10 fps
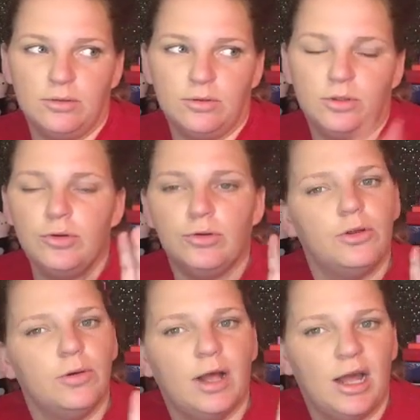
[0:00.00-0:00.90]

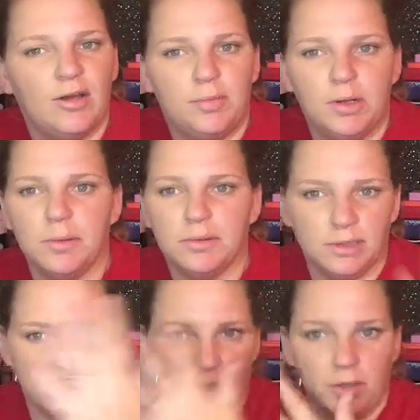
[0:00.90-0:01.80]
2.5 pumps
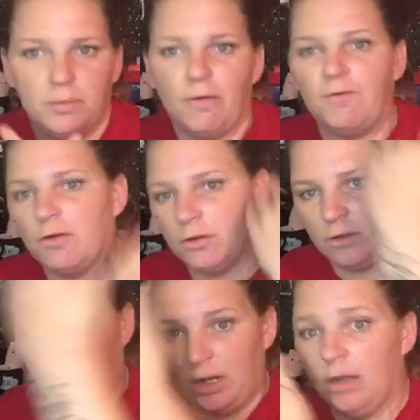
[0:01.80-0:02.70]
is to do my first
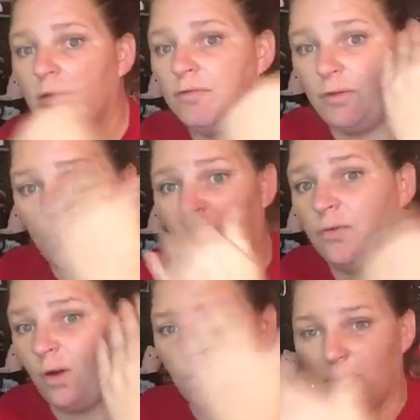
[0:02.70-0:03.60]

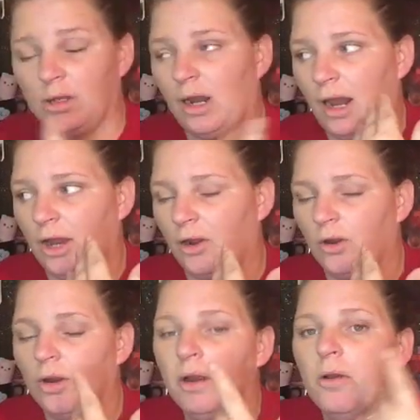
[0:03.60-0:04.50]

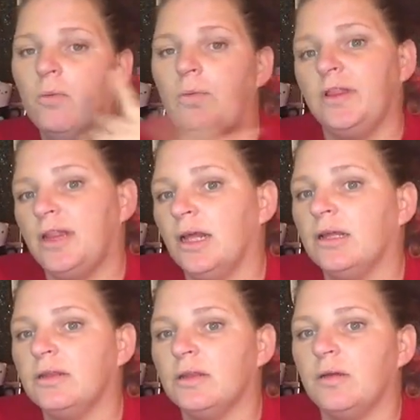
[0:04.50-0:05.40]
layer. With
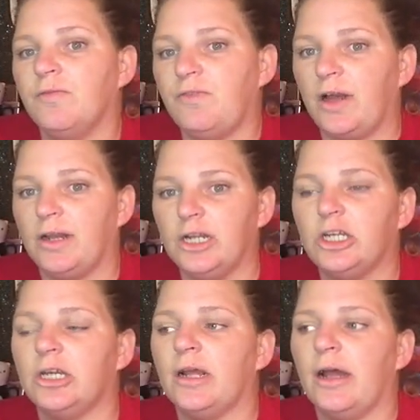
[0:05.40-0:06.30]
this
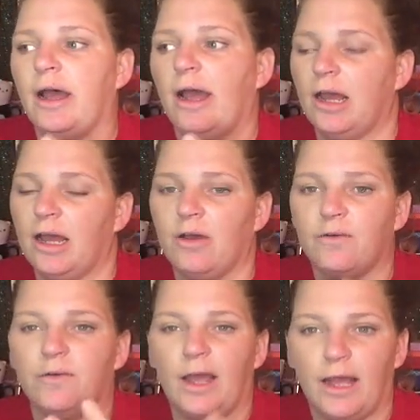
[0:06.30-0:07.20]
foundation, I
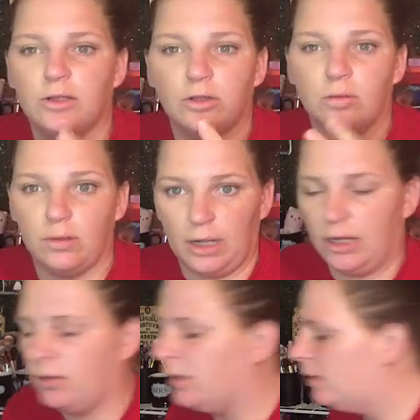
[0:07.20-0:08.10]
have had to
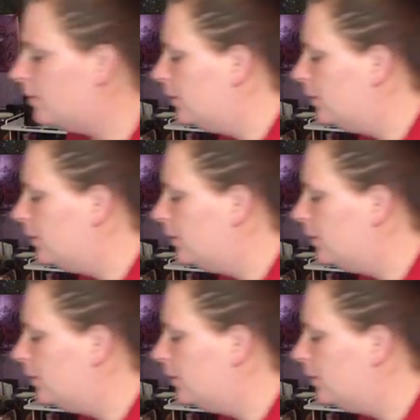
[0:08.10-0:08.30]
layer it